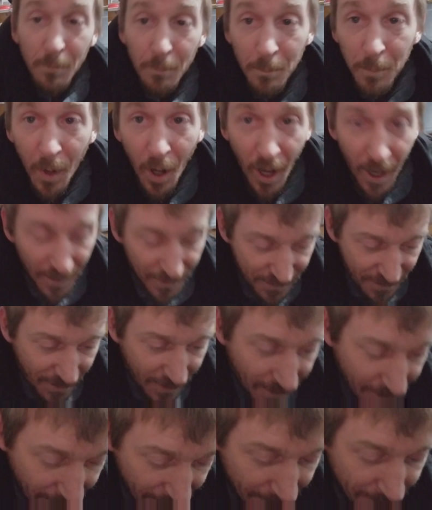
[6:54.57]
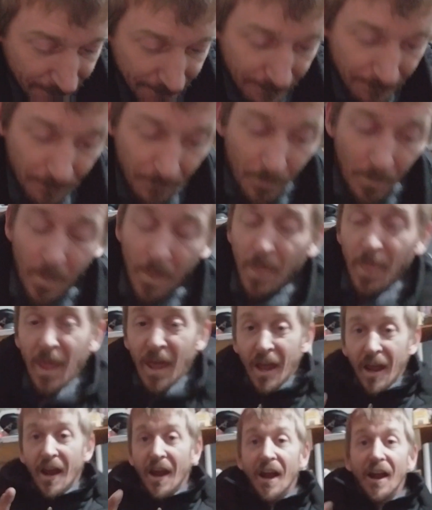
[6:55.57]
But
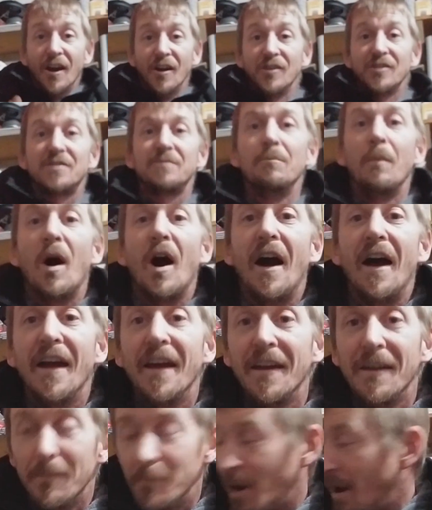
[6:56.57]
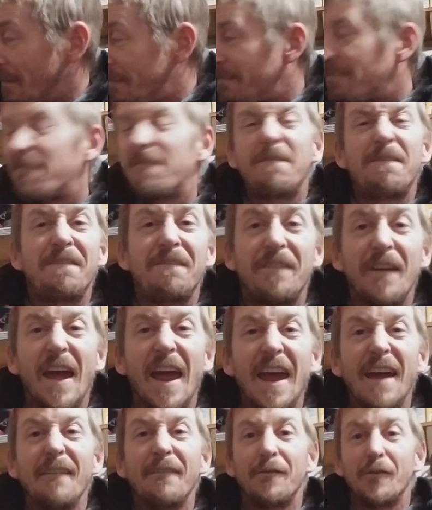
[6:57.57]
here's my
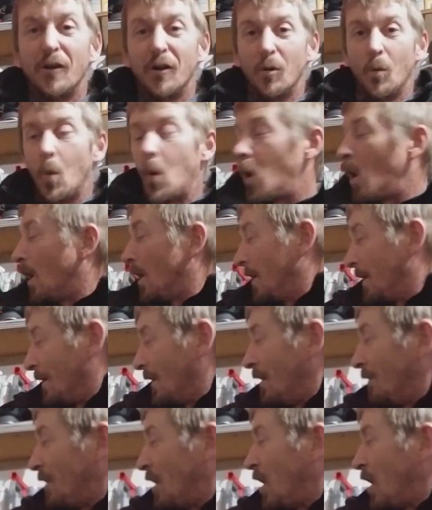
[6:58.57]
favorite one of